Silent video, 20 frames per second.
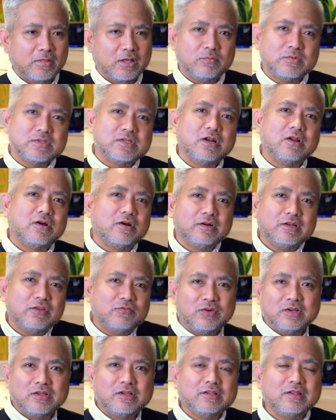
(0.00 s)
It was a long,
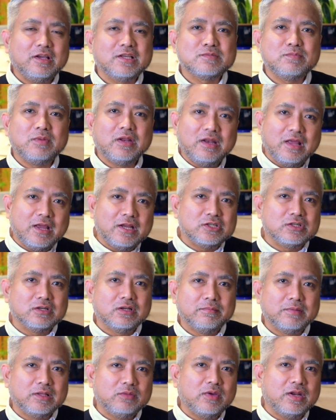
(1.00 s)
difficult
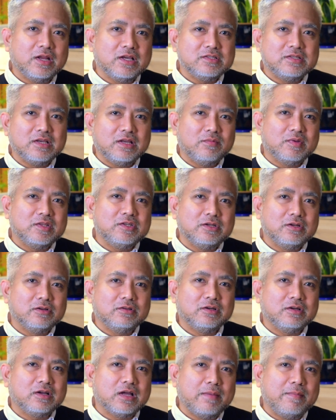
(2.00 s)
explanation, but when I said, but
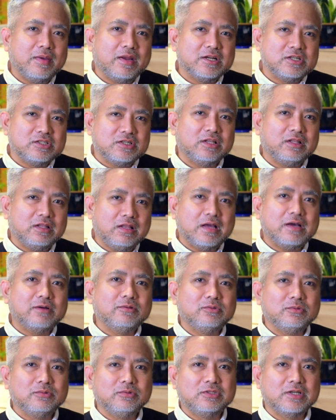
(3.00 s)
the camera shut
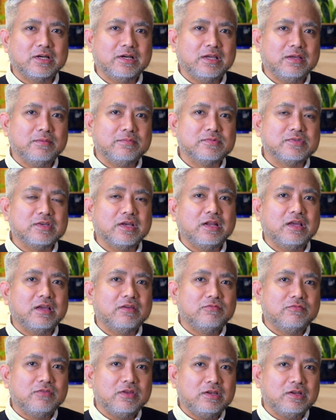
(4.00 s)
down 2 times, and I
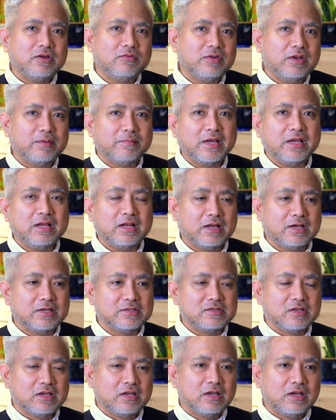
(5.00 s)
have video in my
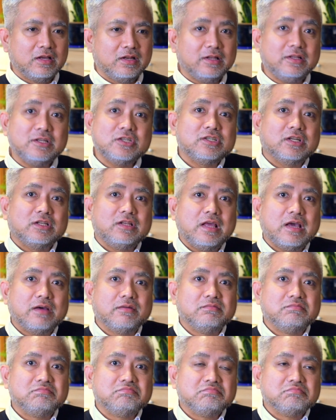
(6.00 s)
class that is shut
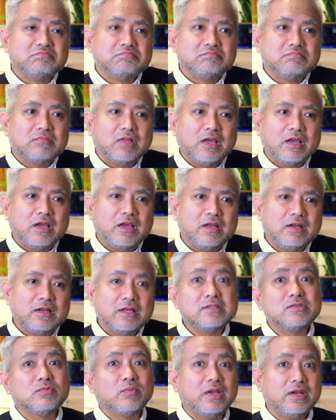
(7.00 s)
down. And
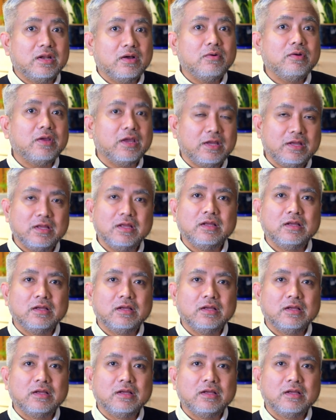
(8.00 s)
that's when, okay,